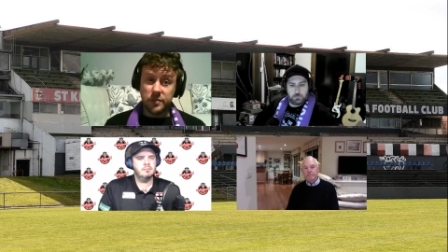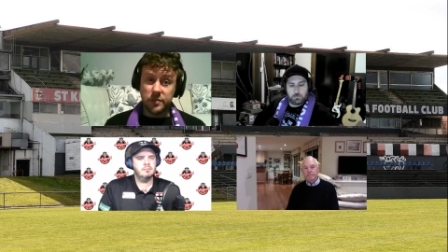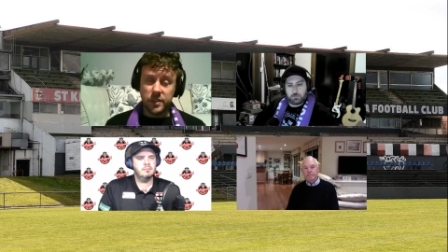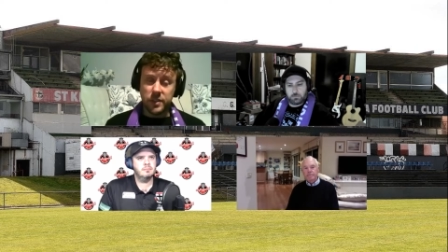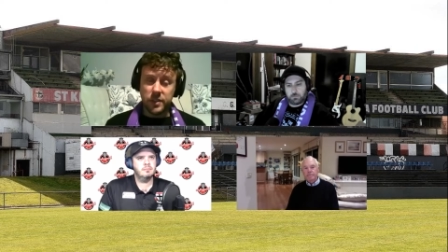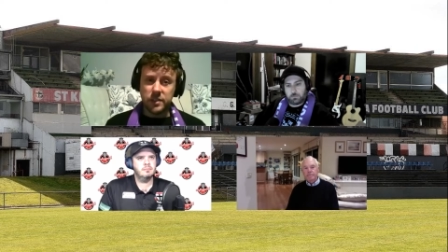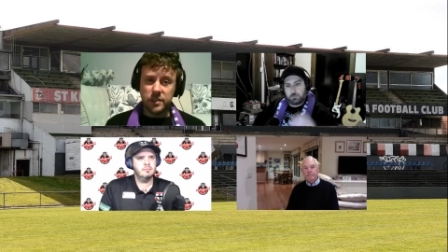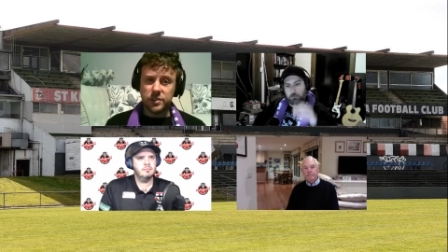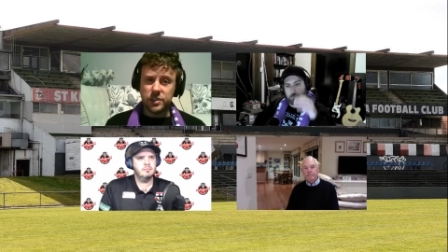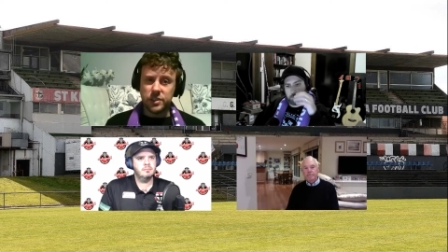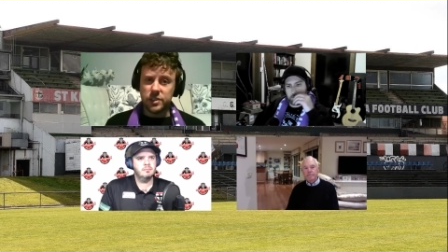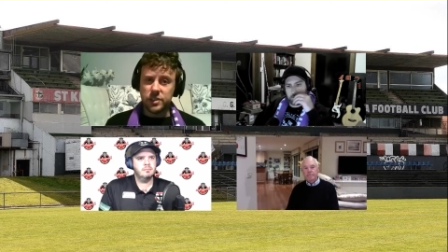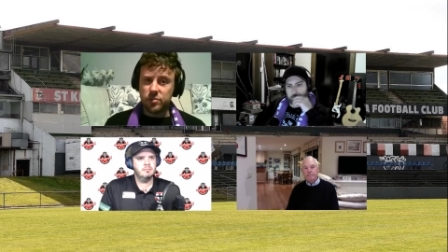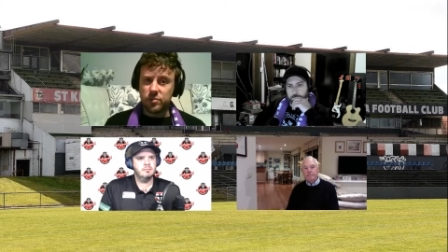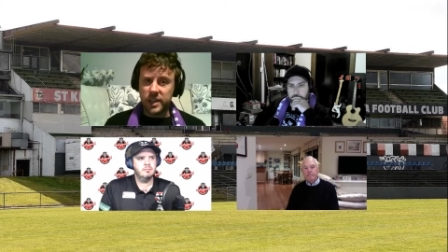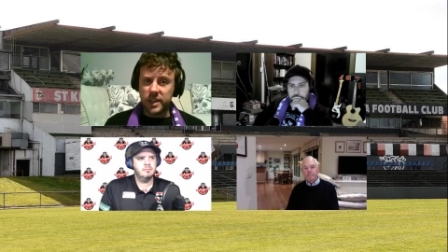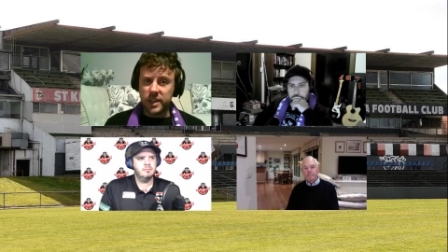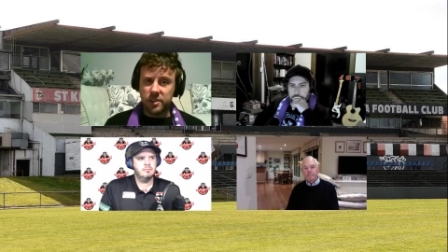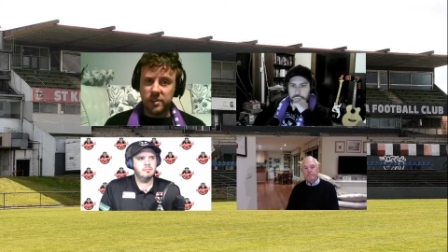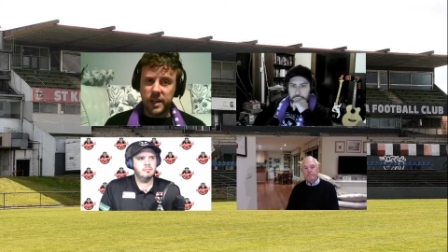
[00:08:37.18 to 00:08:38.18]
finals,
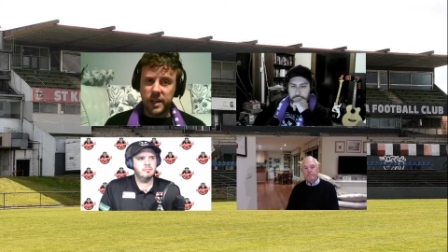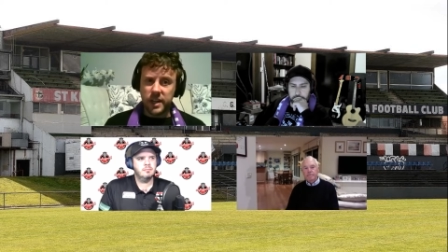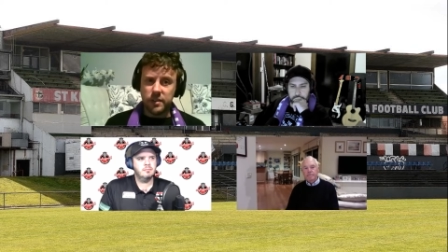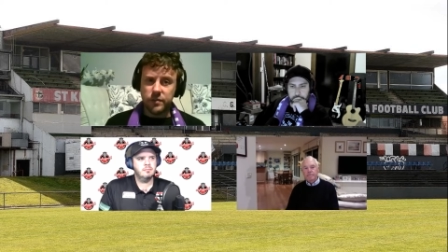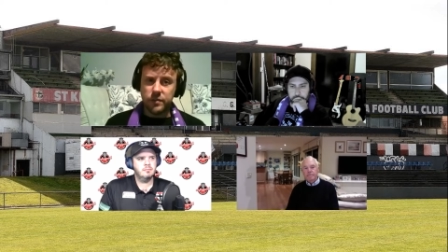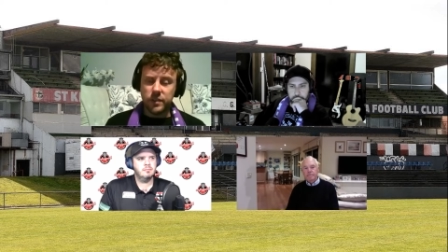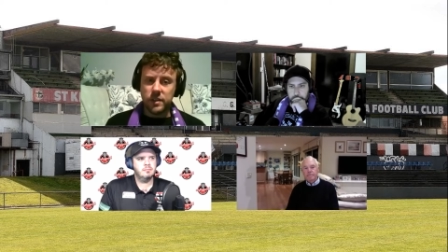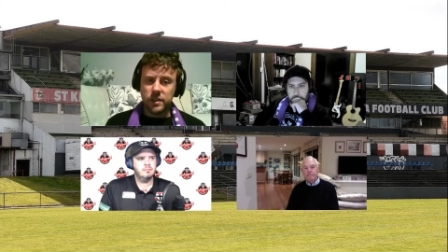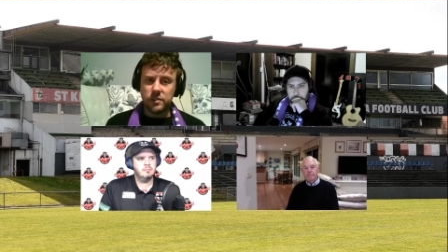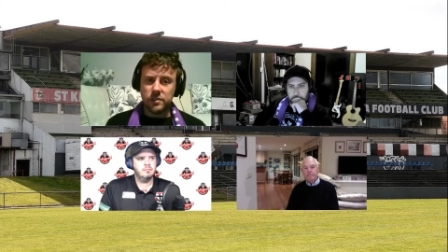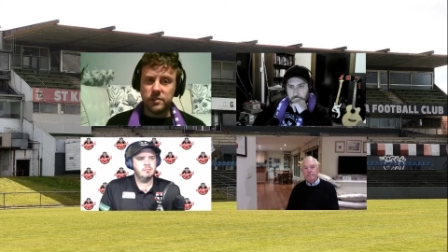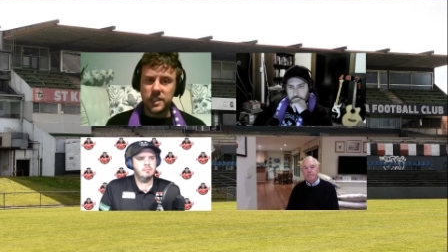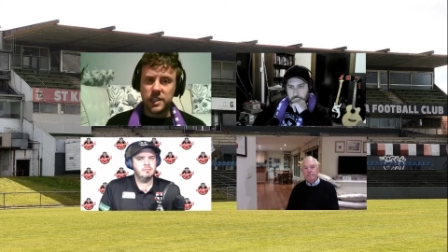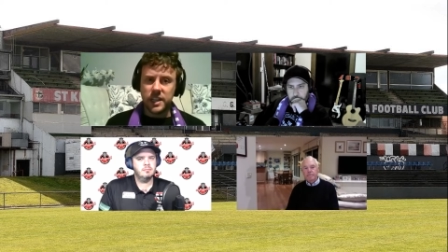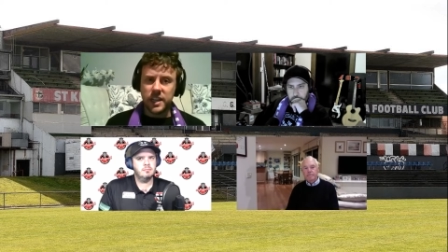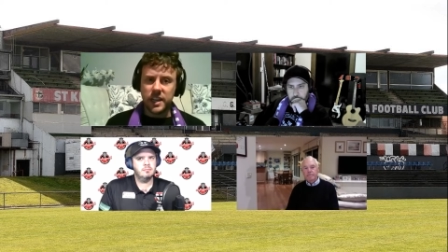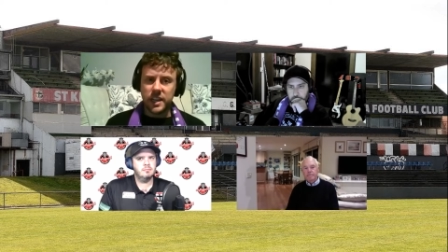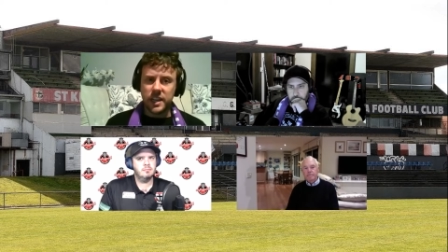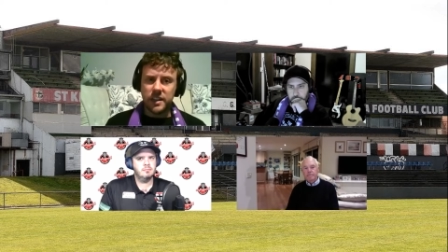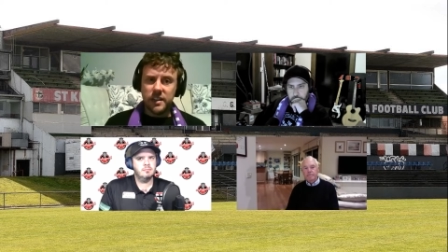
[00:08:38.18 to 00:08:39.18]
3 grand finals.
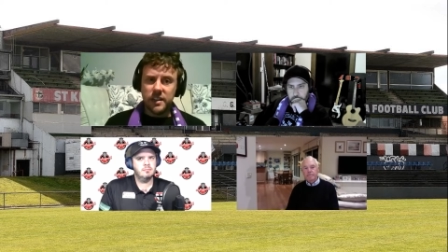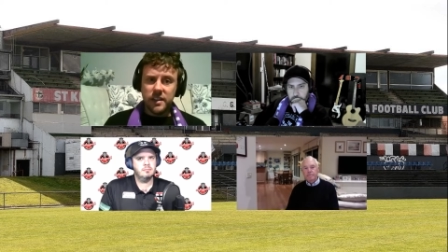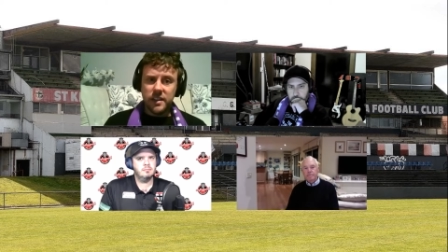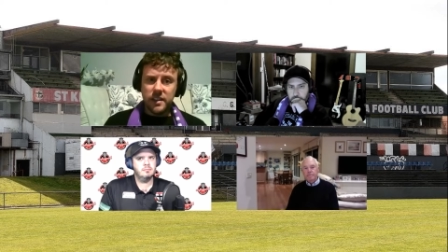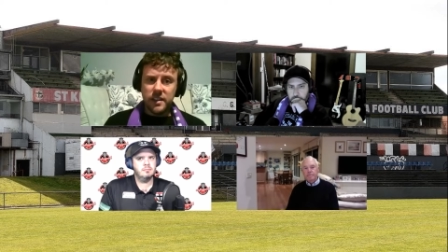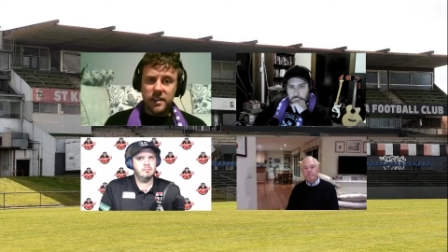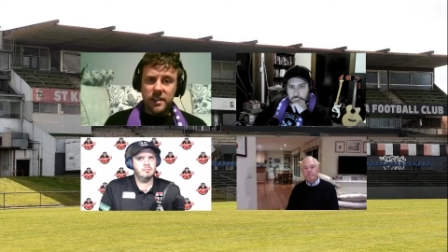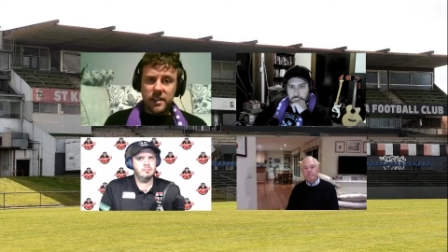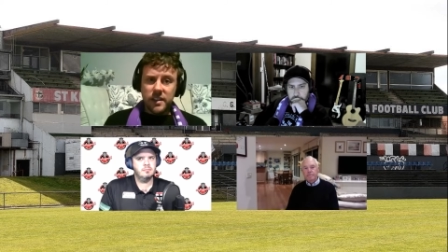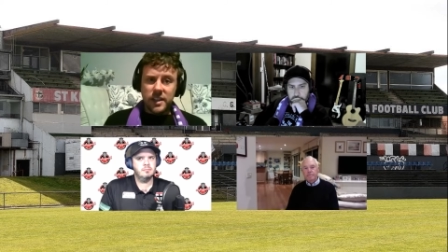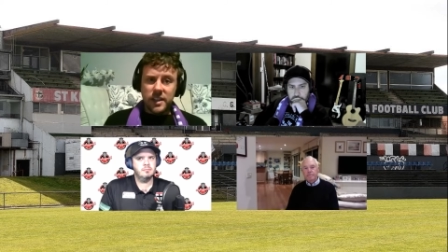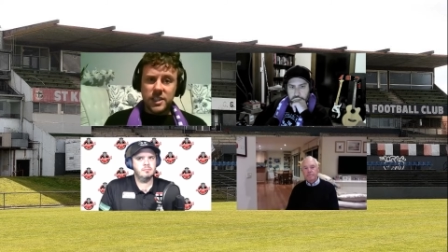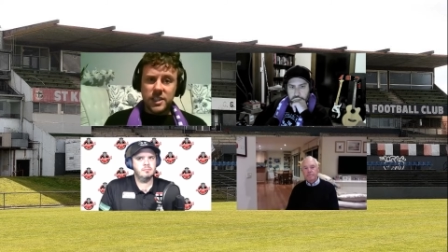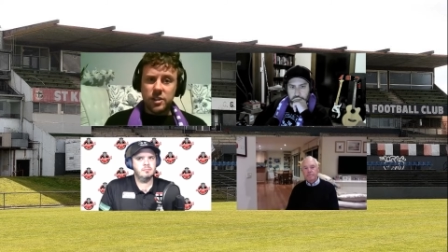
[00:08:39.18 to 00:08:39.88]
Is